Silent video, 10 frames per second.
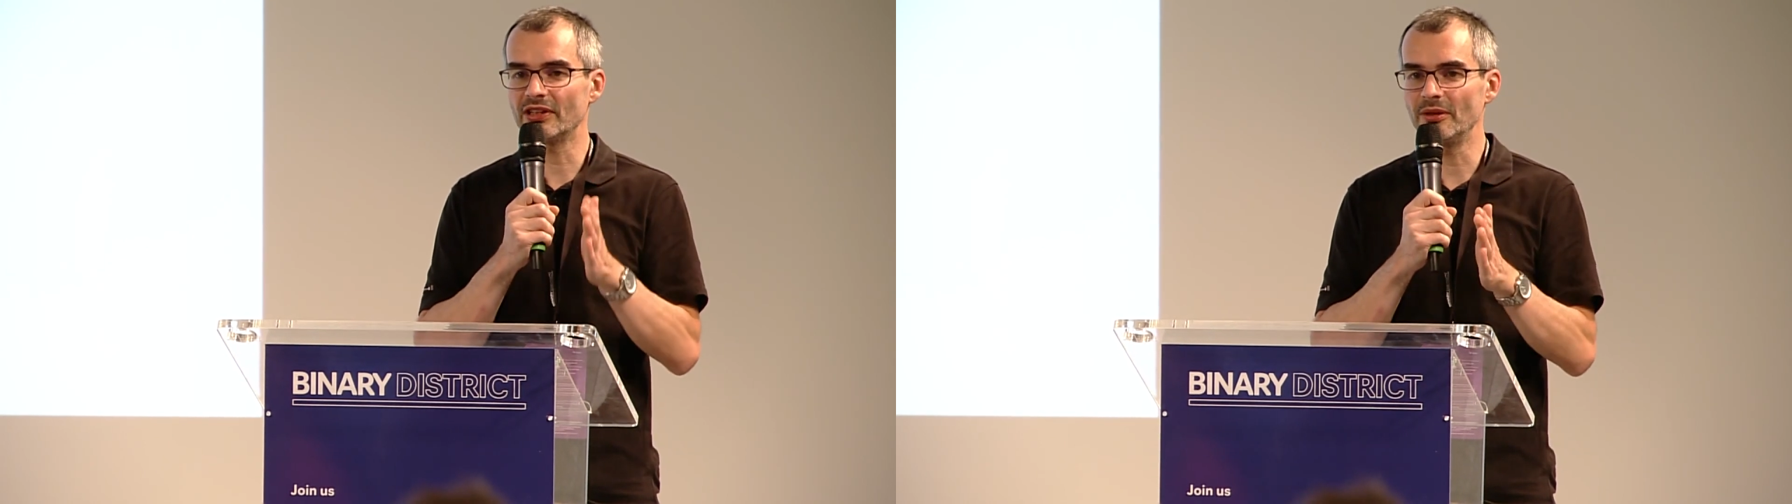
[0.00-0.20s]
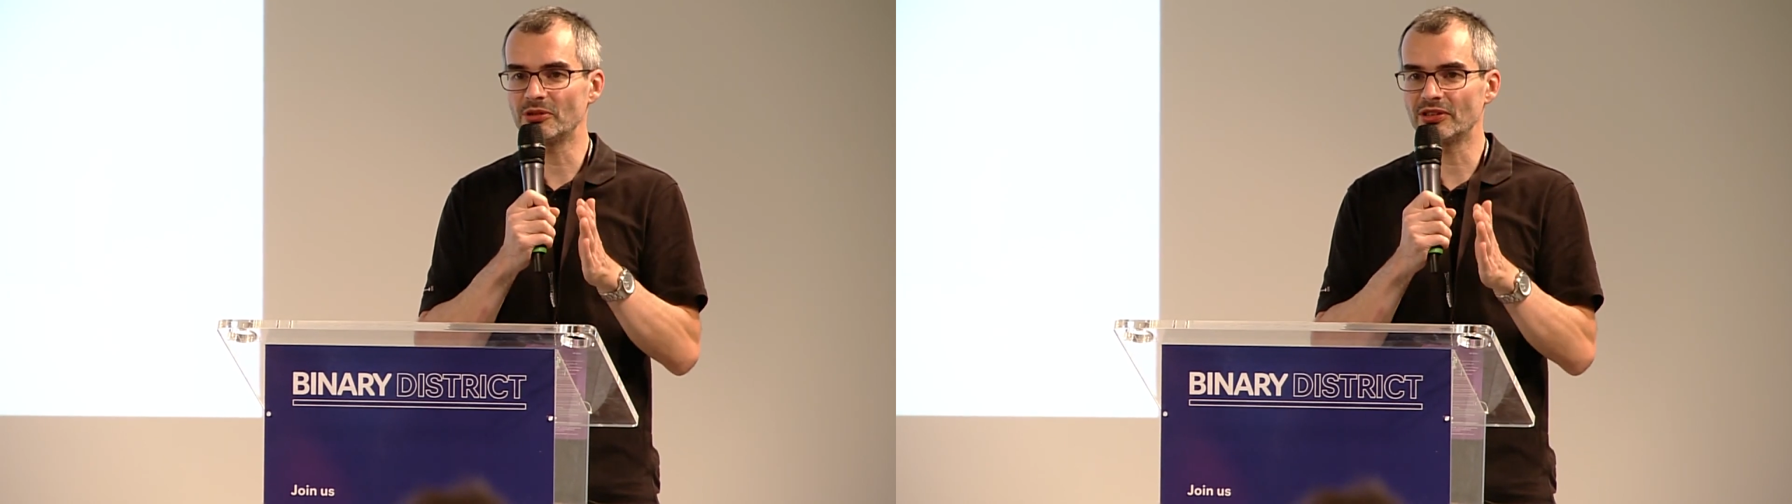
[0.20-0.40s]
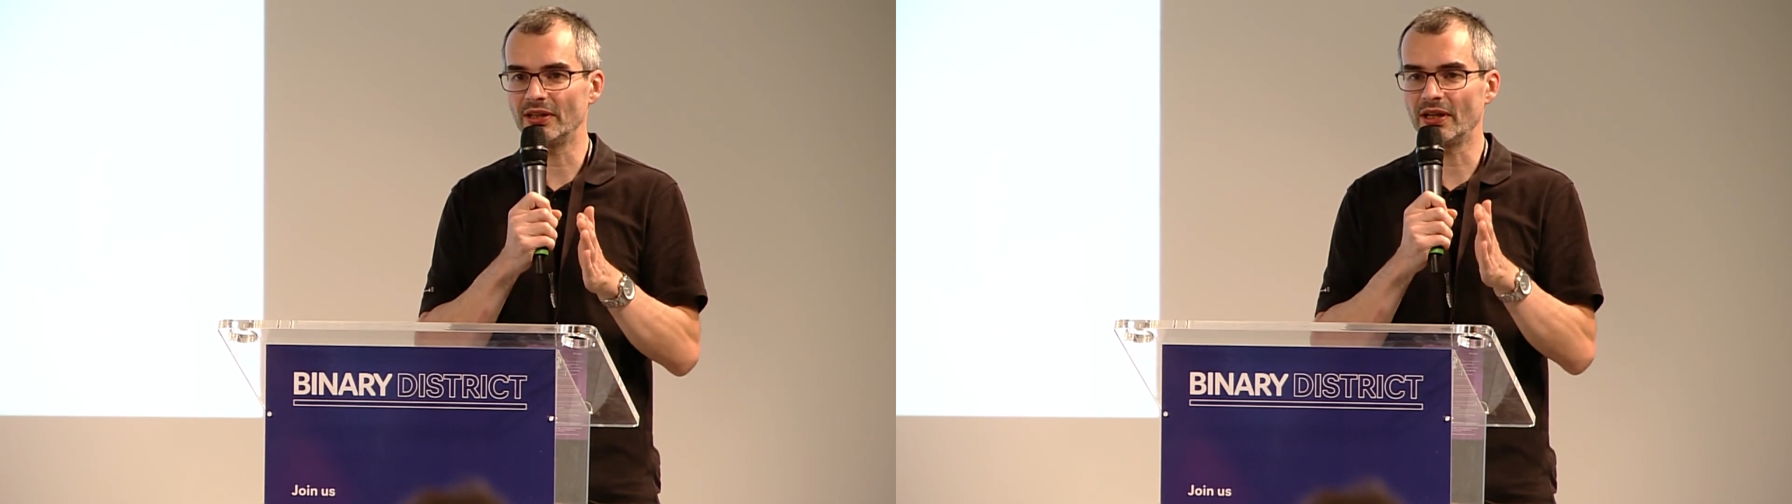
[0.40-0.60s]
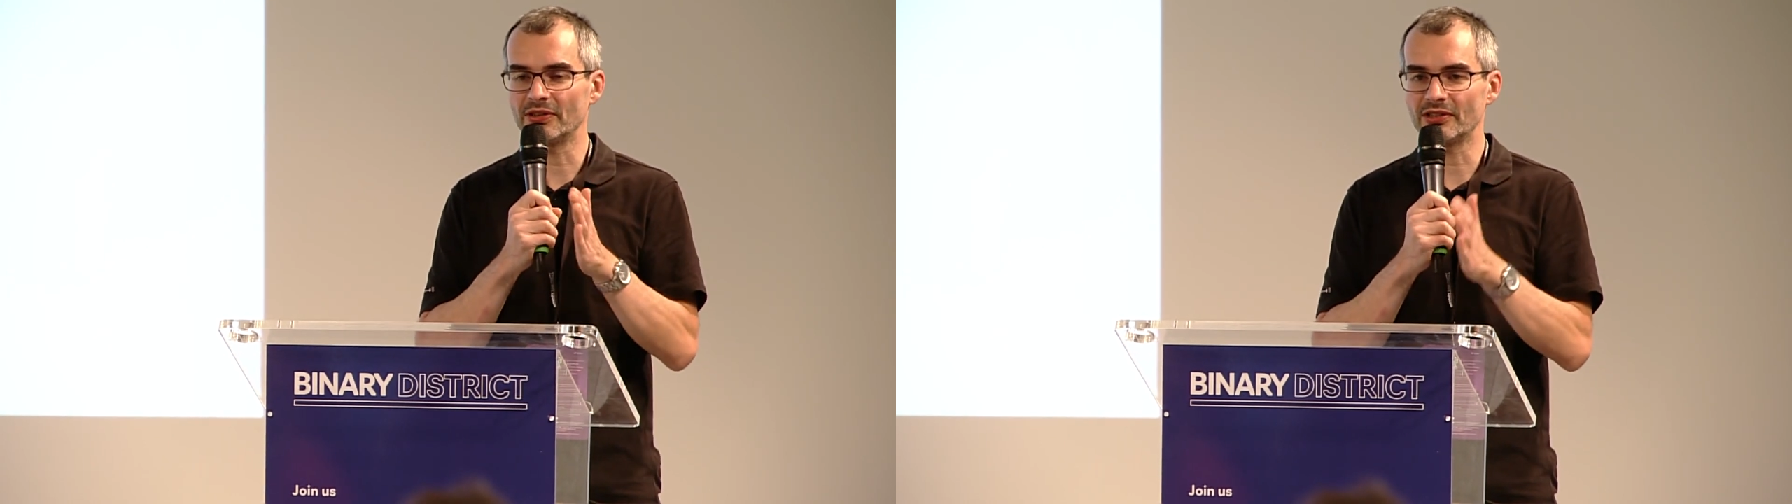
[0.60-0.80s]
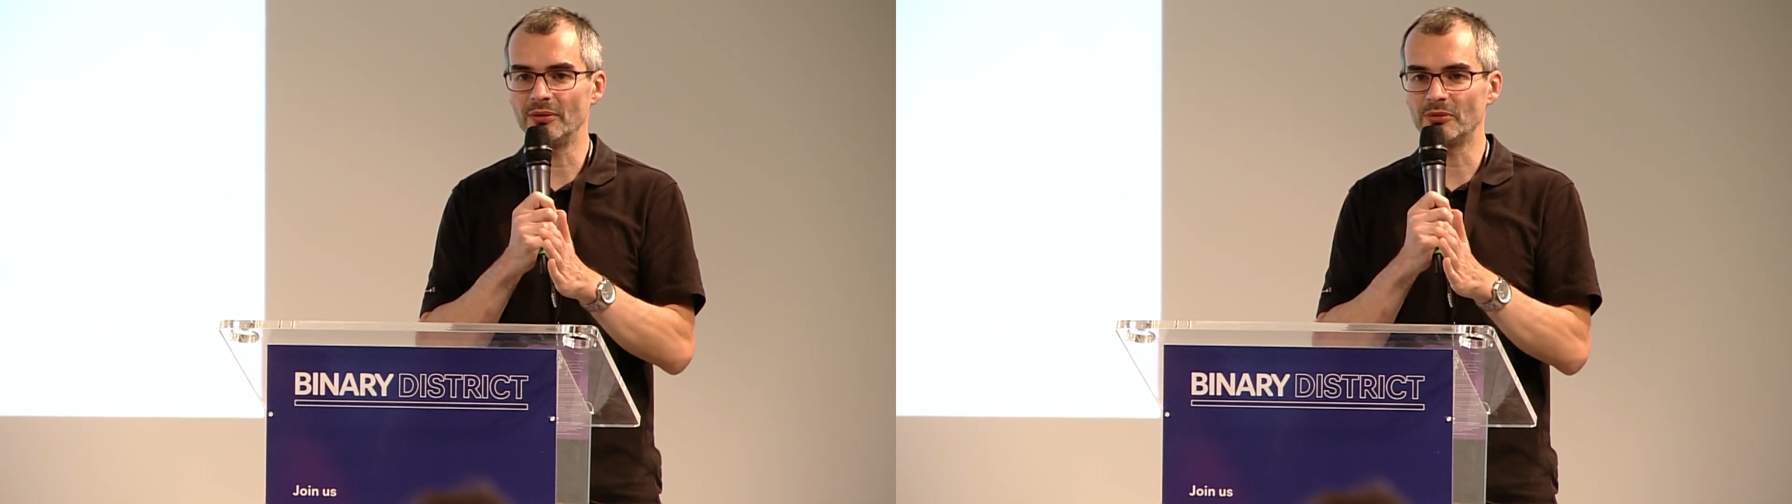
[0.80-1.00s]
same state
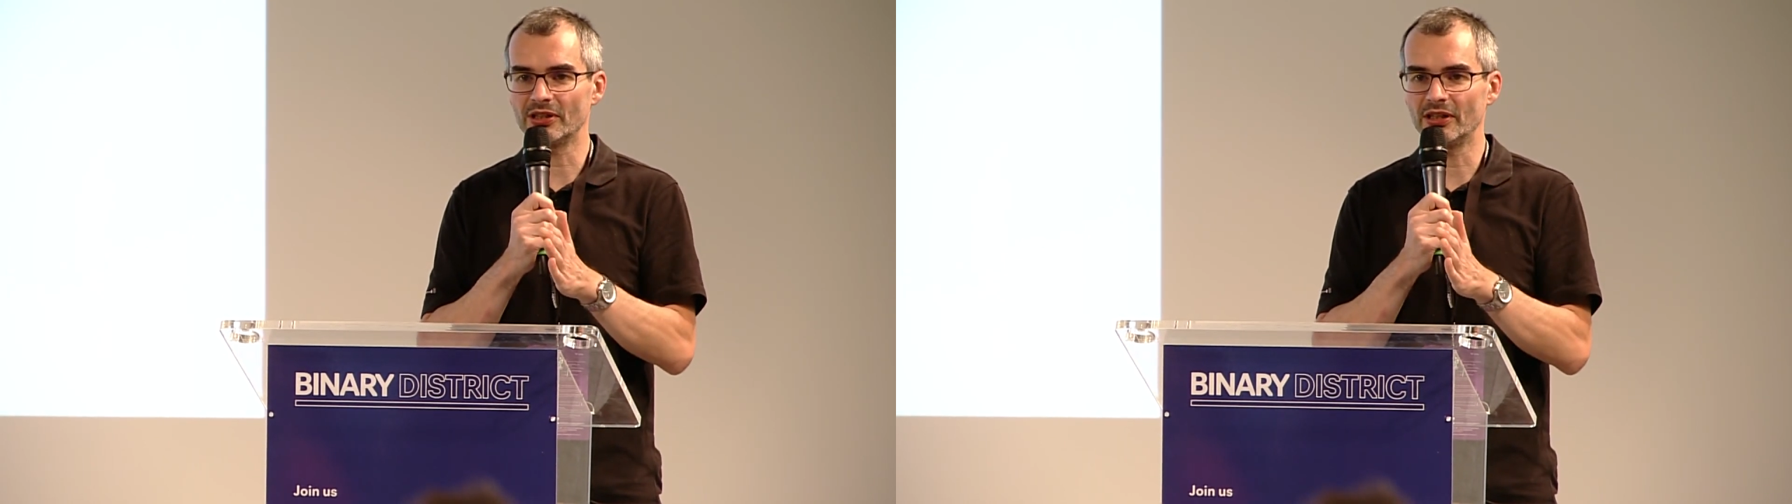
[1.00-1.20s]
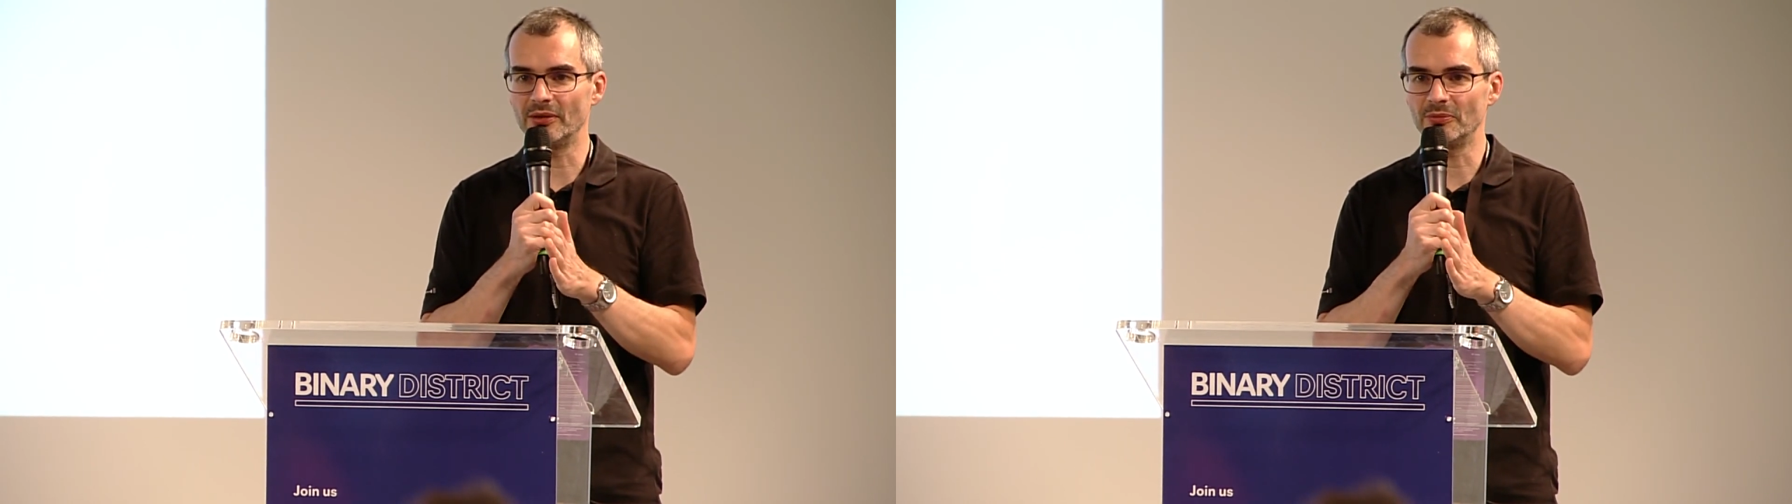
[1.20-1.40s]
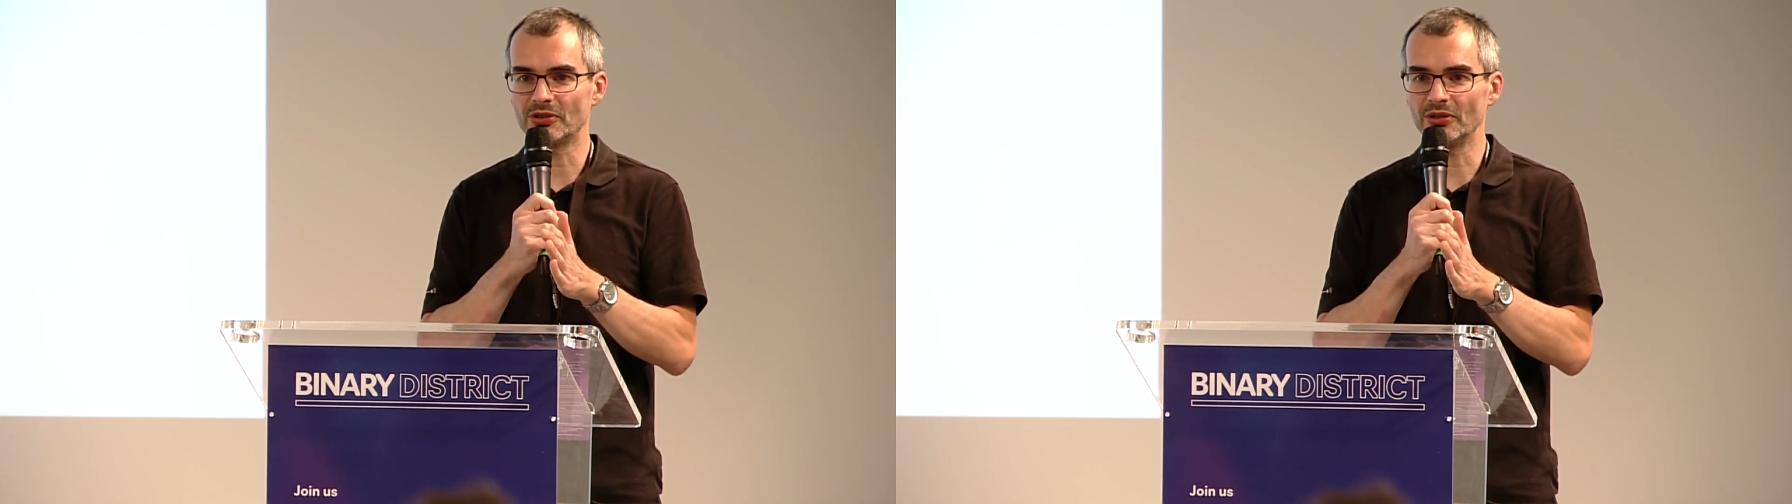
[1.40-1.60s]
at the same time.